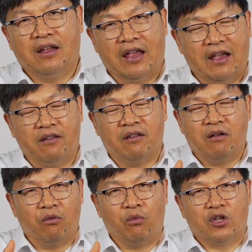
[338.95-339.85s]
And
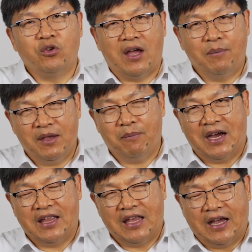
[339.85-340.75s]
what do I mean
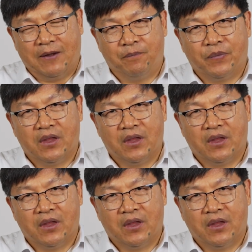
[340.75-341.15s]
by that?